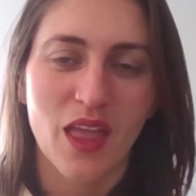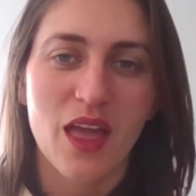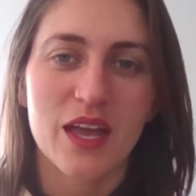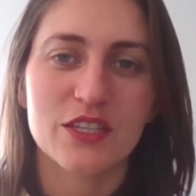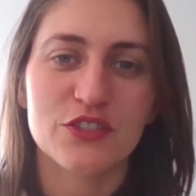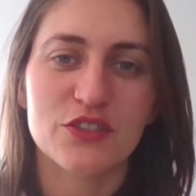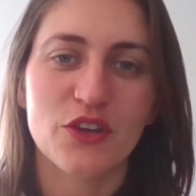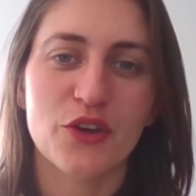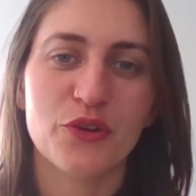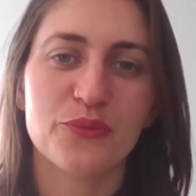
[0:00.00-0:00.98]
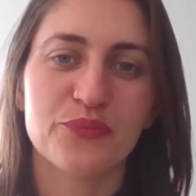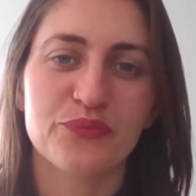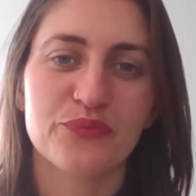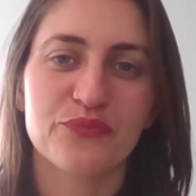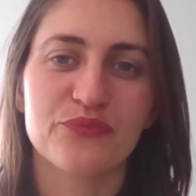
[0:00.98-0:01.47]
And so
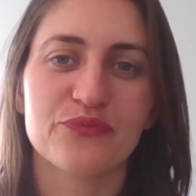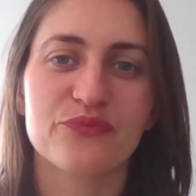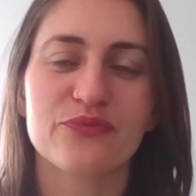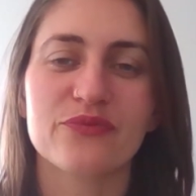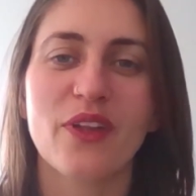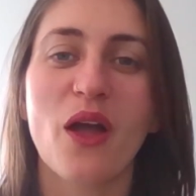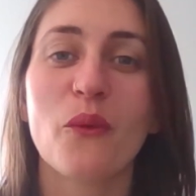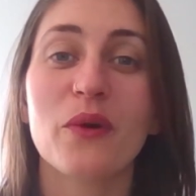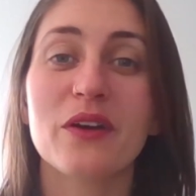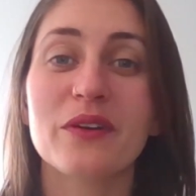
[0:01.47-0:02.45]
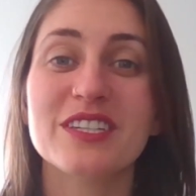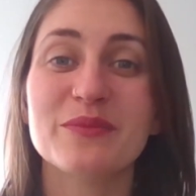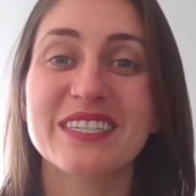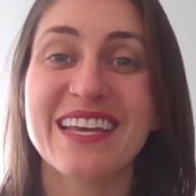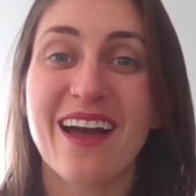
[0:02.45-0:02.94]
we're going to be
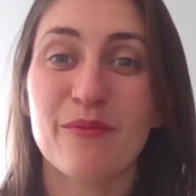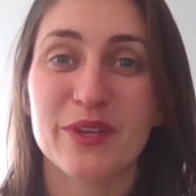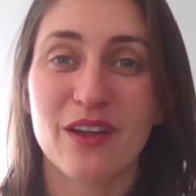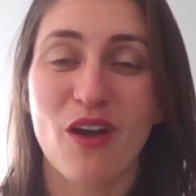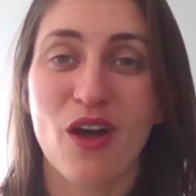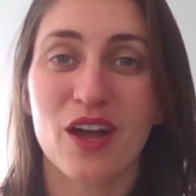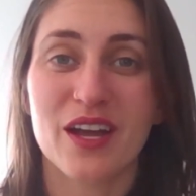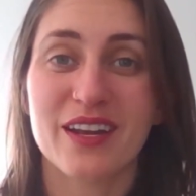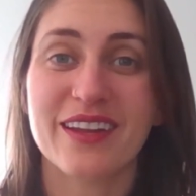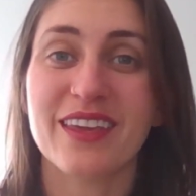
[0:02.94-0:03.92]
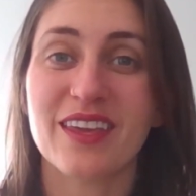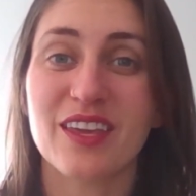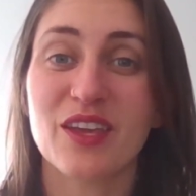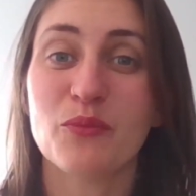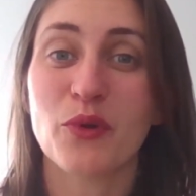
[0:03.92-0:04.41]
tapping on
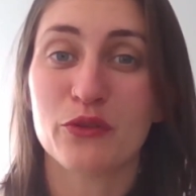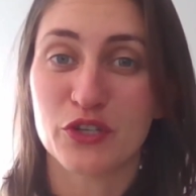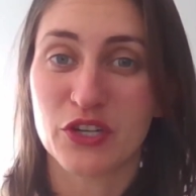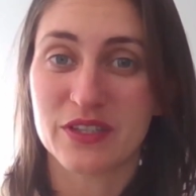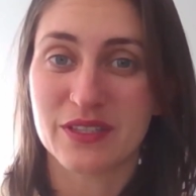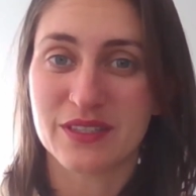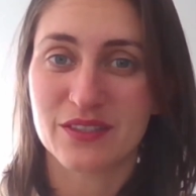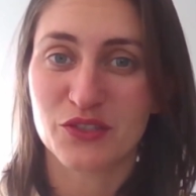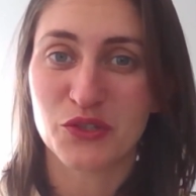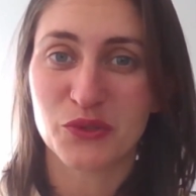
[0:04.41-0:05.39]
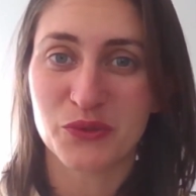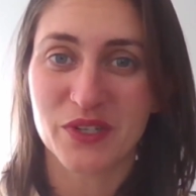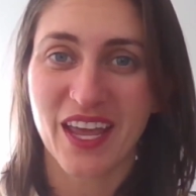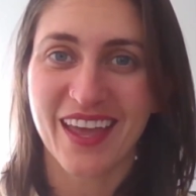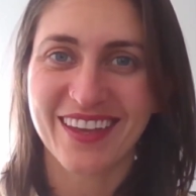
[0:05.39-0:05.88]
emotions
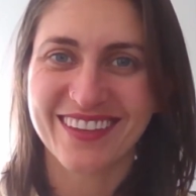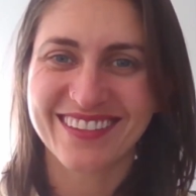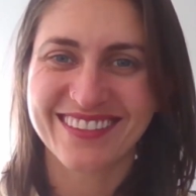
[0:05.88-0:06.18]
today.